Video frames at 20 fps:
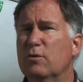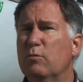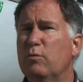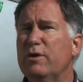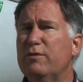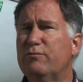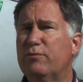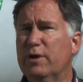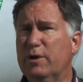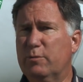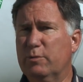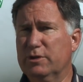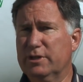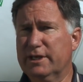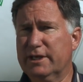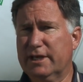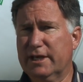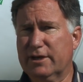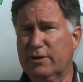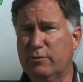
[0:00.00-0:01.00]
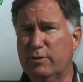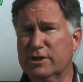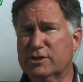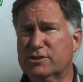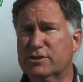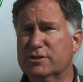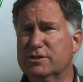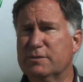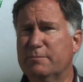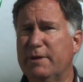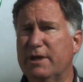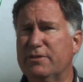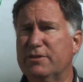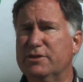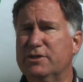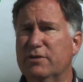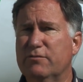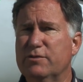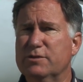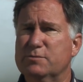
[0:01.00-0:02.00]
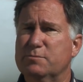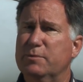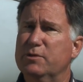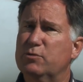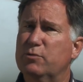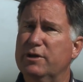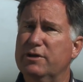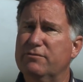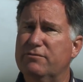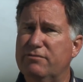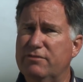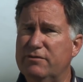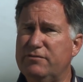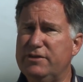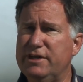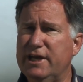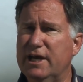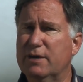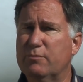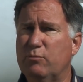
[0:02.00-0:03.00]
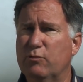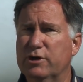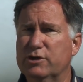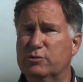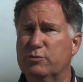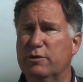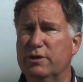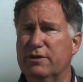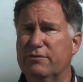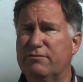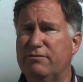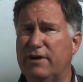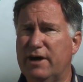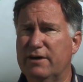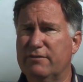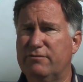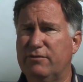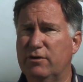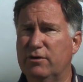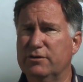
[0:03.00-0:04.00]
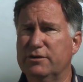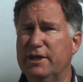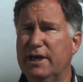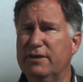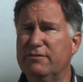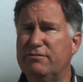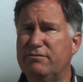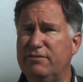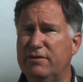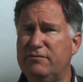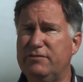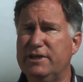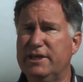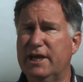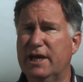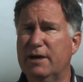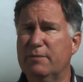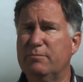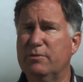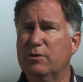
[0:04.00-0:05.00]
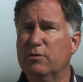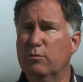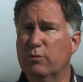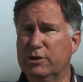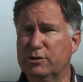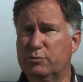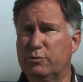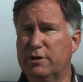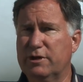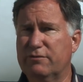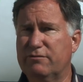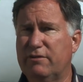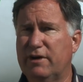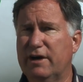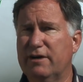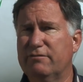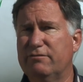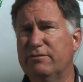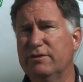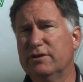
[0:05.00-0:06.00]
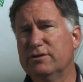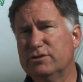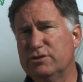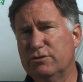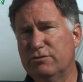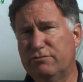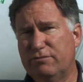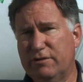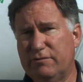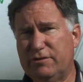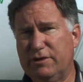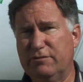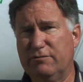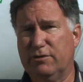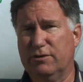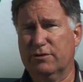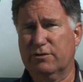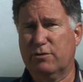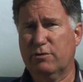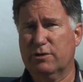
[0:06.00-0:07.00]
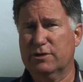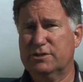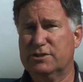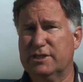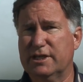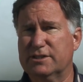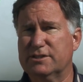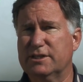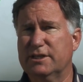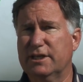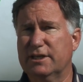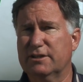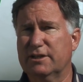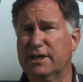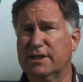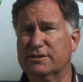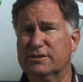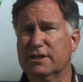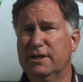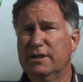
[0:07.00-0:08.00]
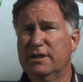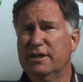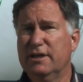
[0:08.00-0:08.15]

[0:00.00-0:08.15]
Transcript: We frequently get questions about the difference between 50 amp 125 volt and 50 amp 125 250 volt cord sets and inlets.